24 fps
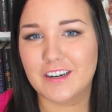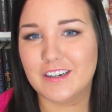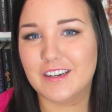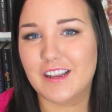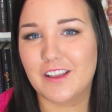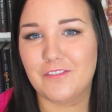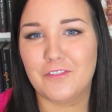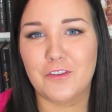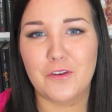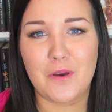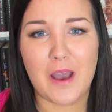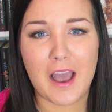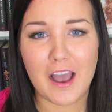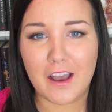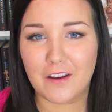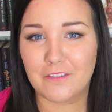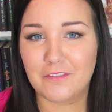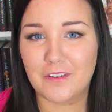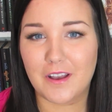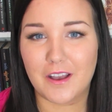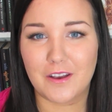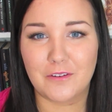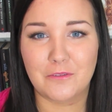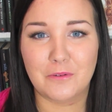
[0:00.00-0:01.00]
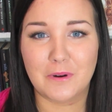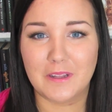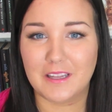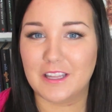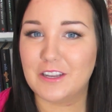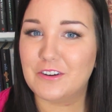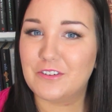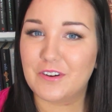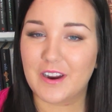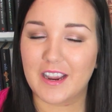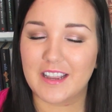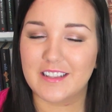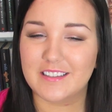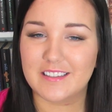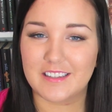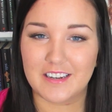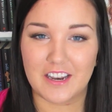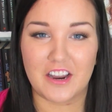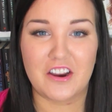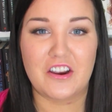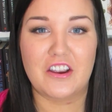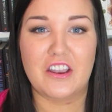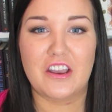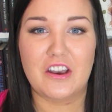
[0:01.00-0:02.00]
If you have a really great
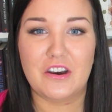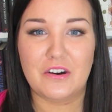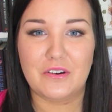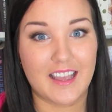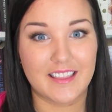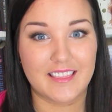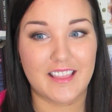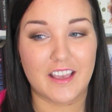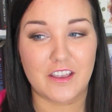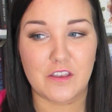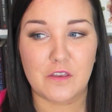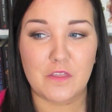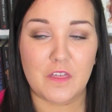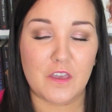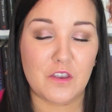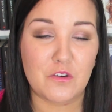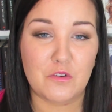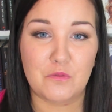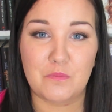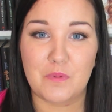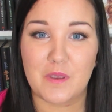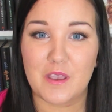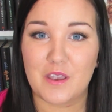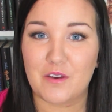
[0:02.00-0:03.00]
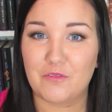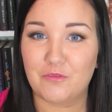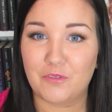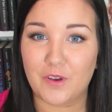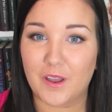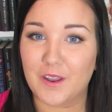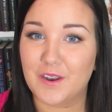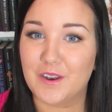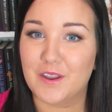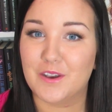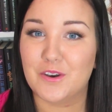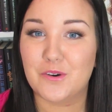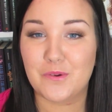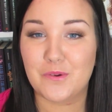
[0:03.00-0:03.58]
scenario that you think would be a fun